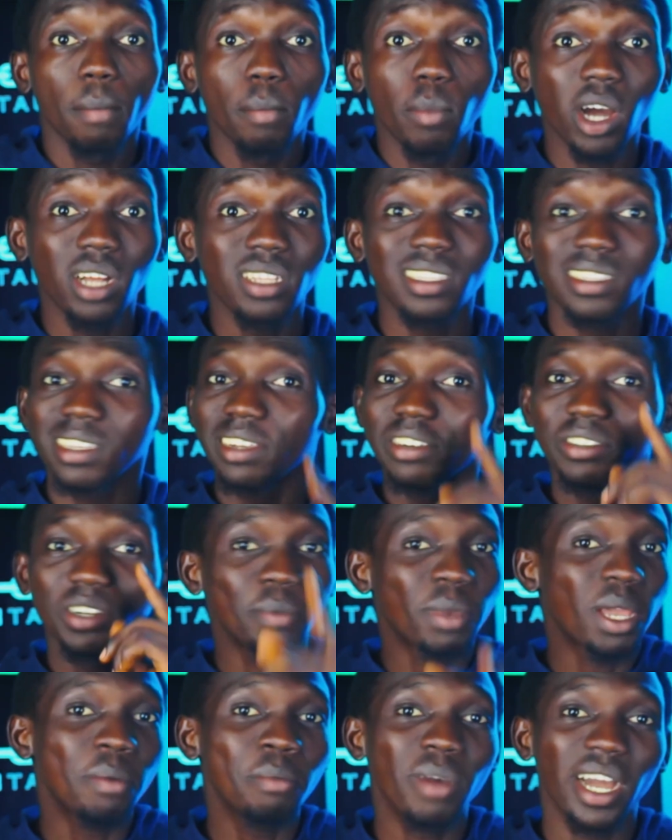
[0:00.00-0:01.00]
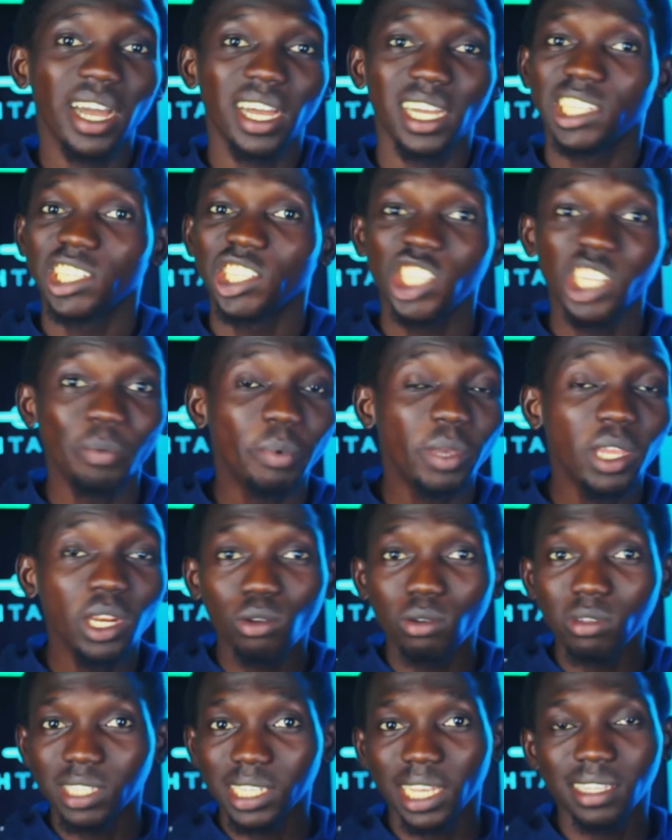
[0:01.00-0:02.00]
But remember, shipping
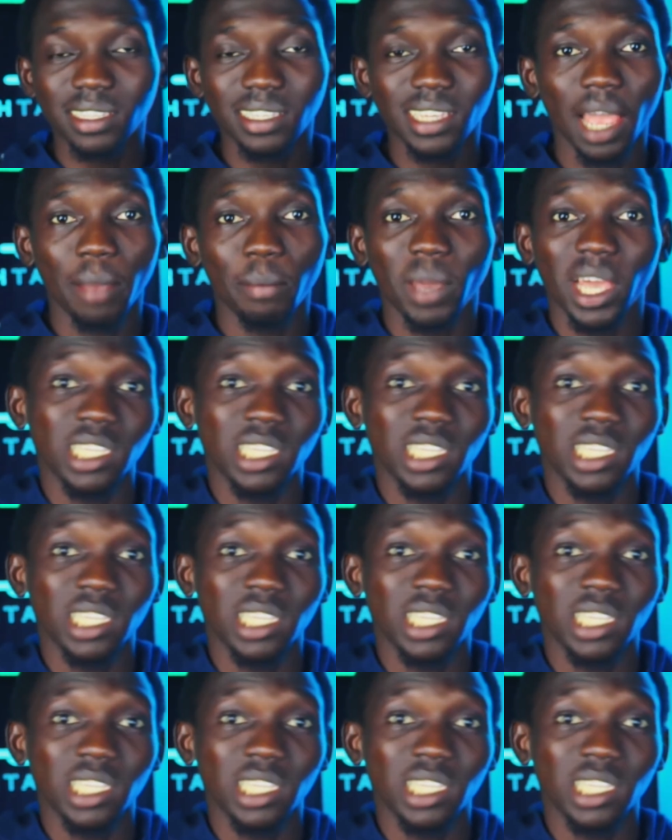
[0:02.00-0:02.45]
do take time,